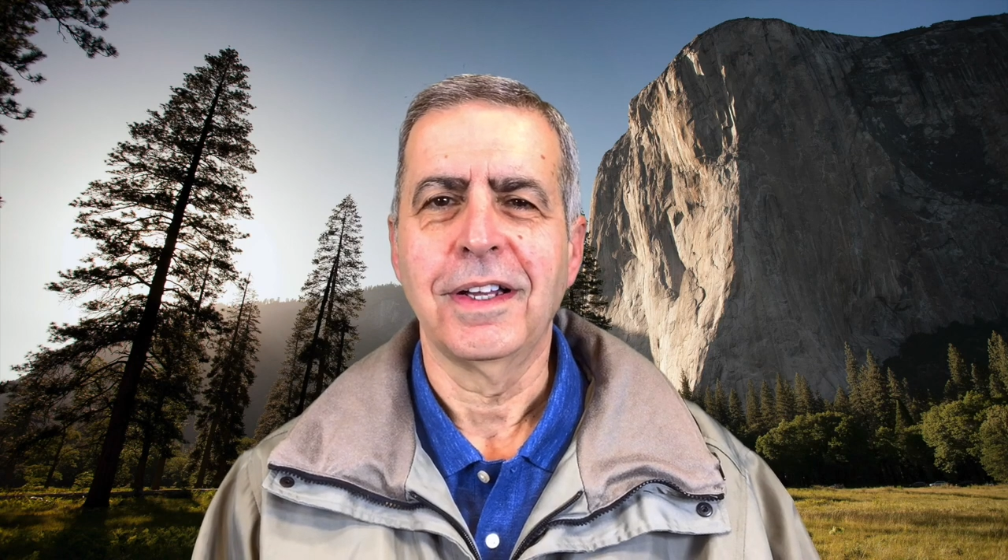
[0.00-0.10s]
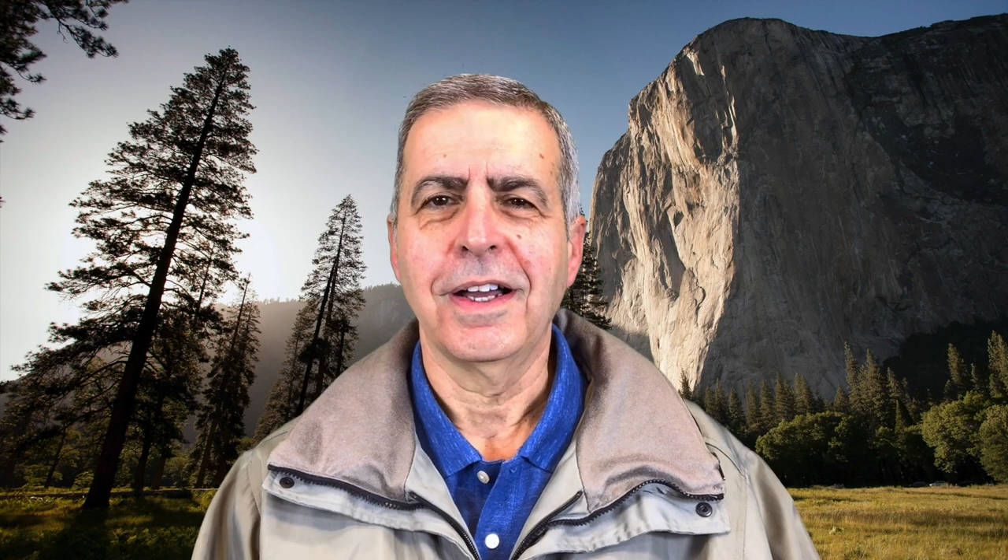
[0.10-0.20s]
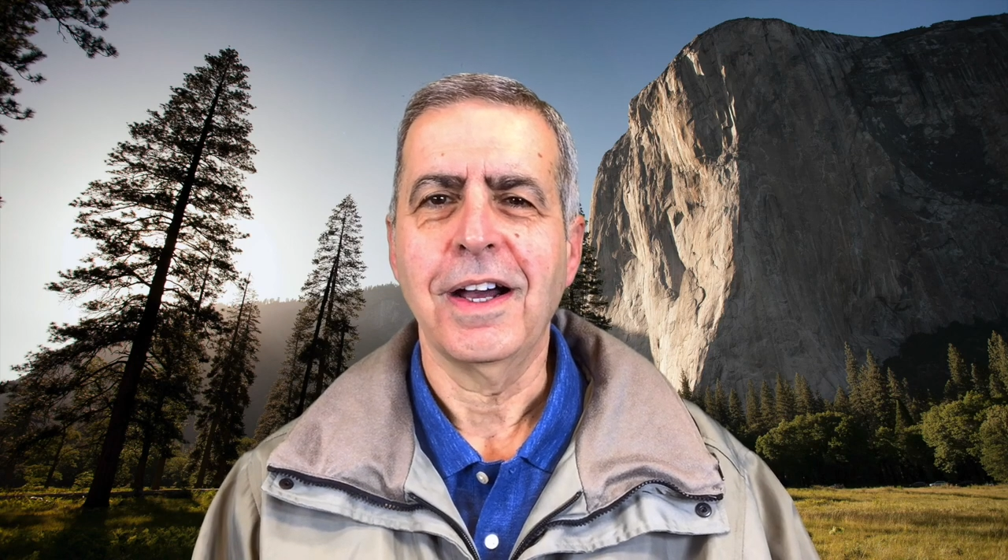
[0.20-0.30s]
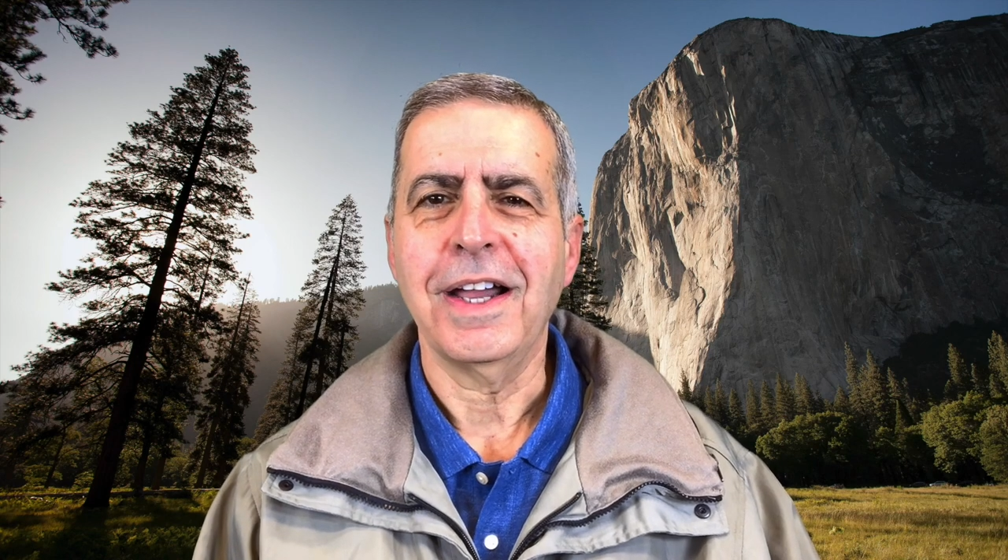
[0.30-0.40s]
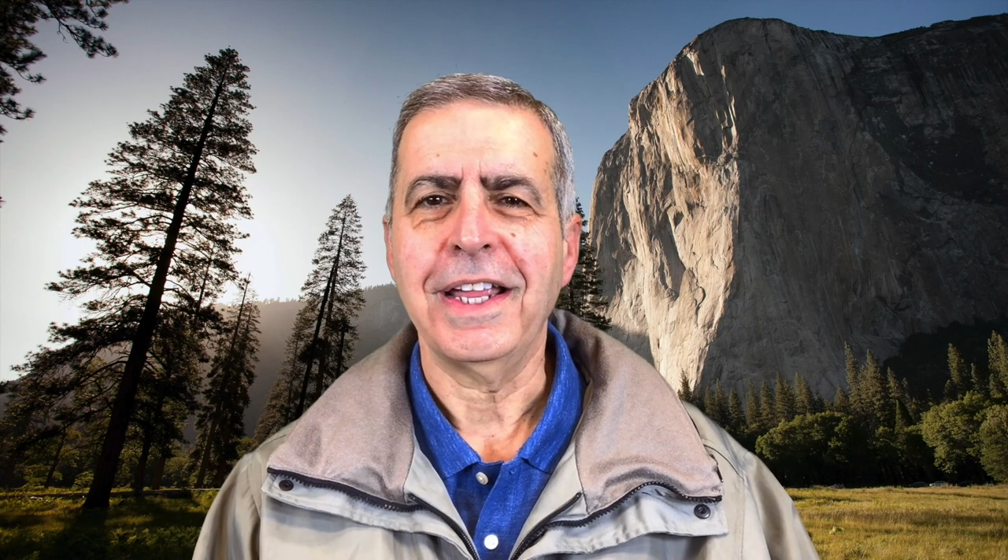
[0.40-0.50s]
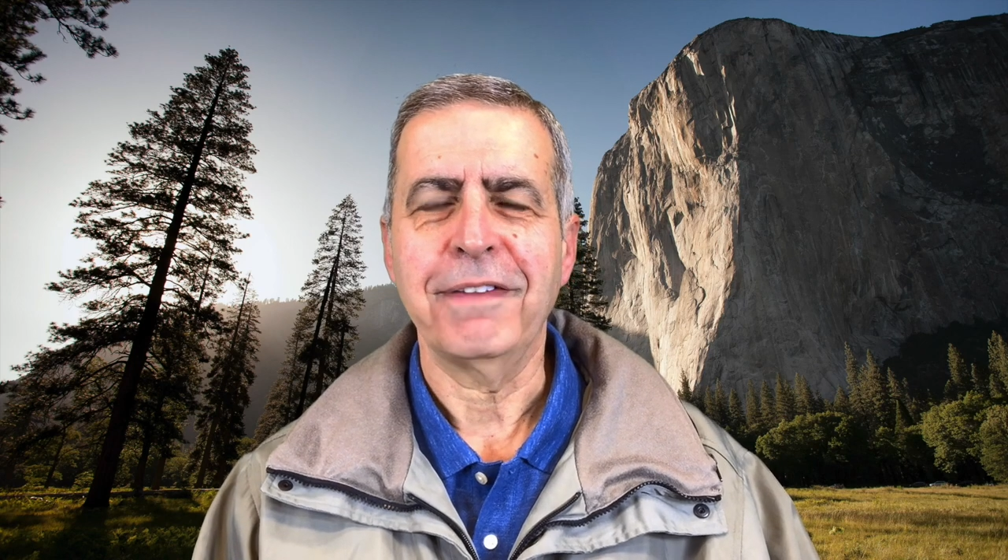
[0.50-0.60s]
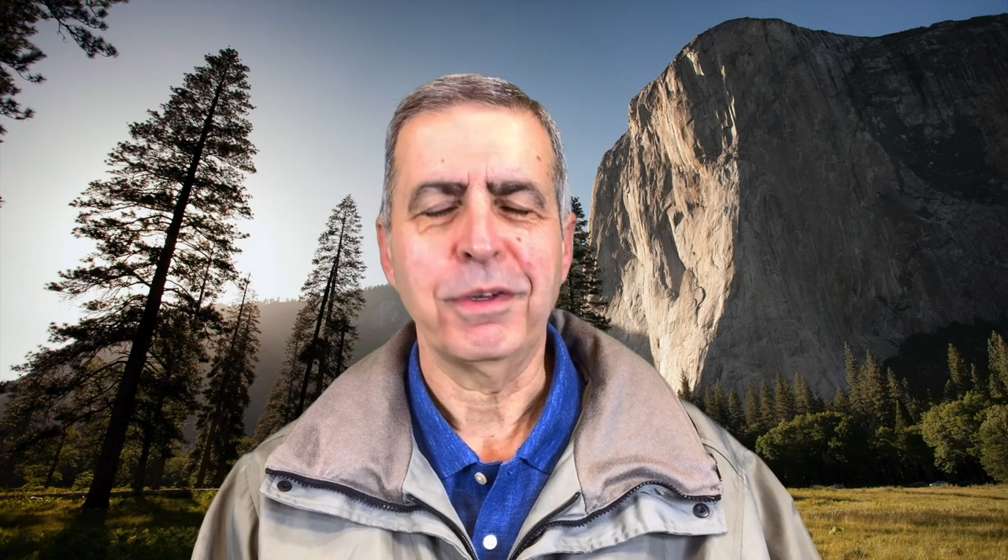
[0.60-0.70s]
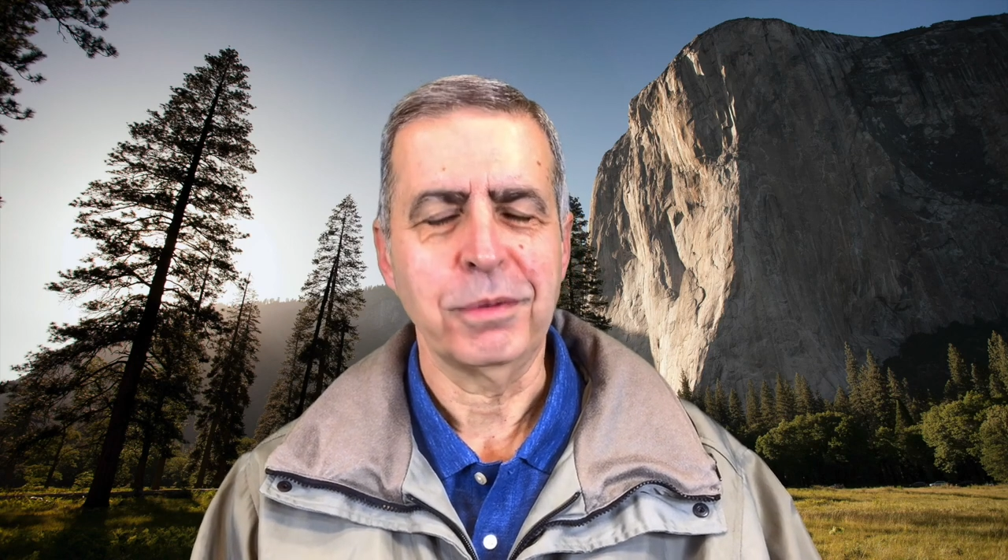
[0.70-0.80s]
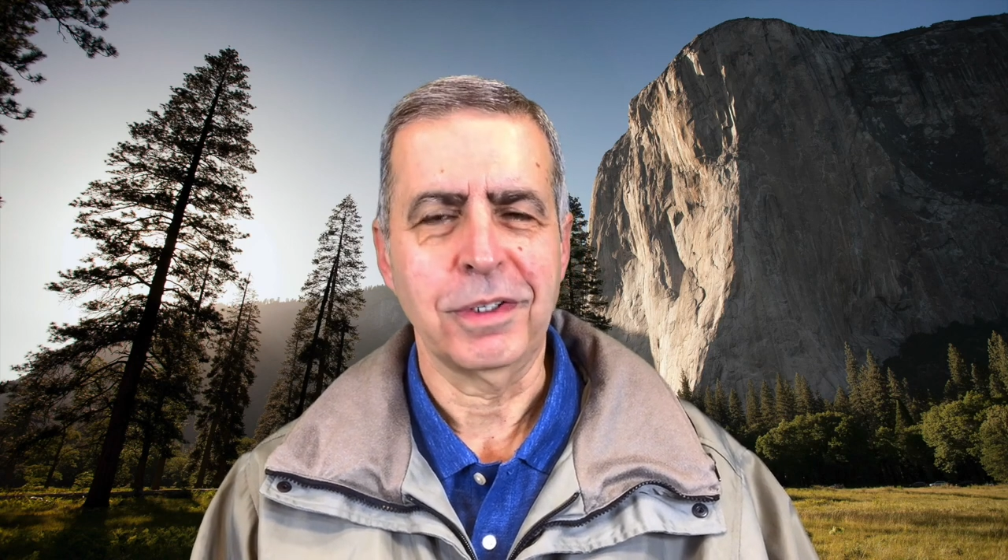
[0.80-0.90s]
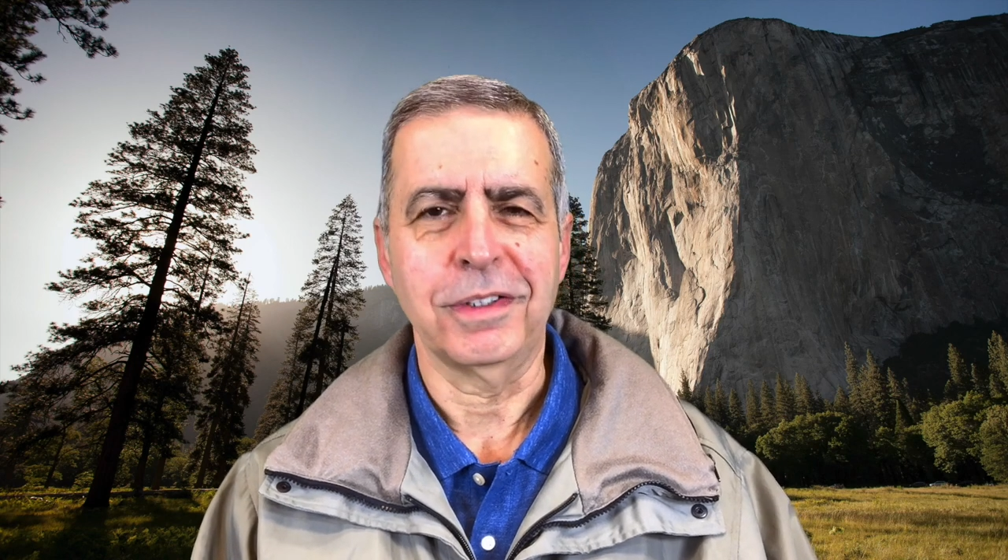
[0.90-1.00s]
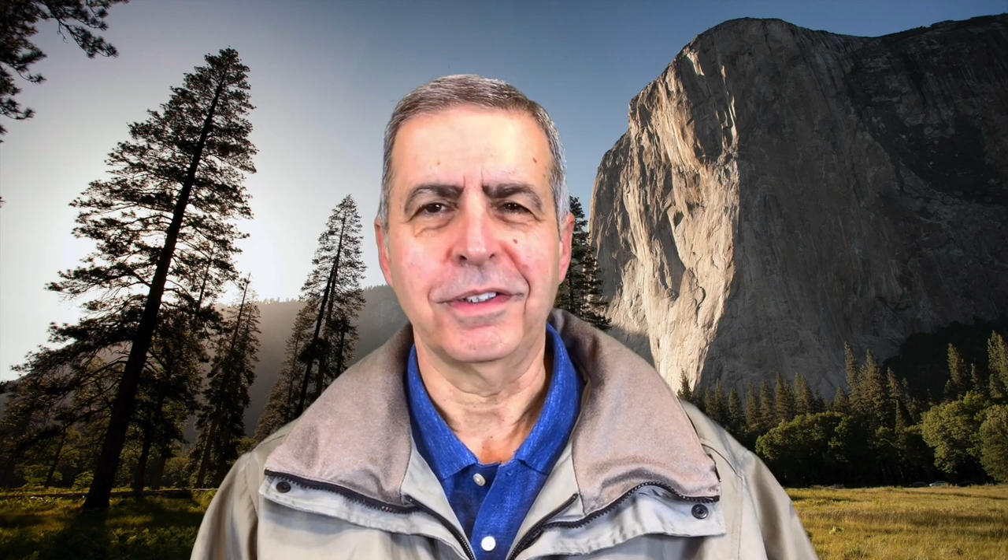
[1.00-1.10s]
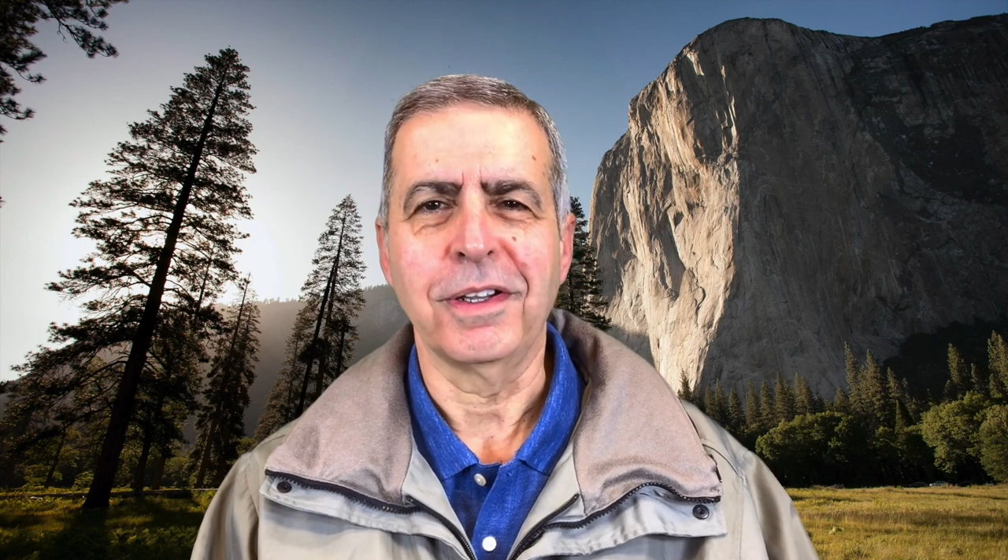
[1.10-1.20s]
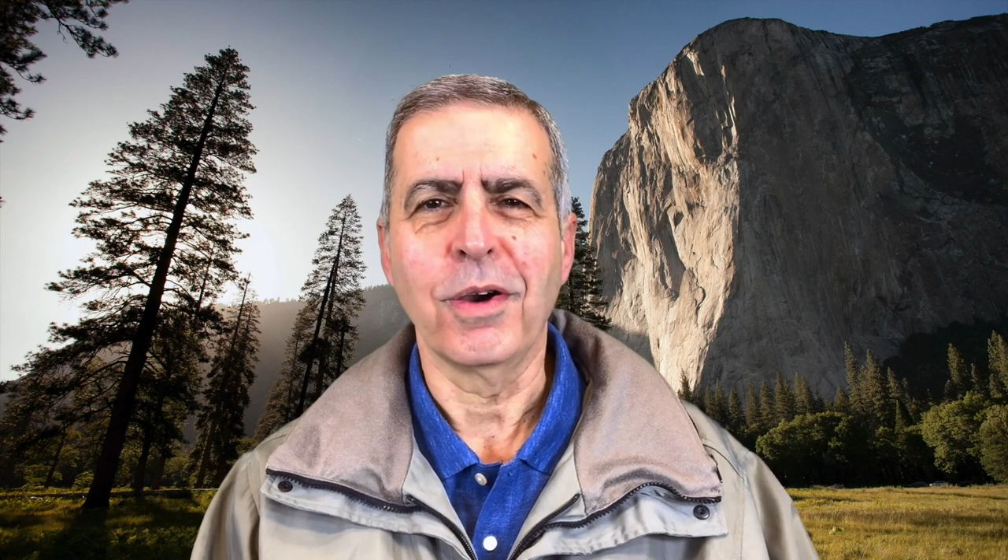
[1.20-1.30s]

Hi everyone,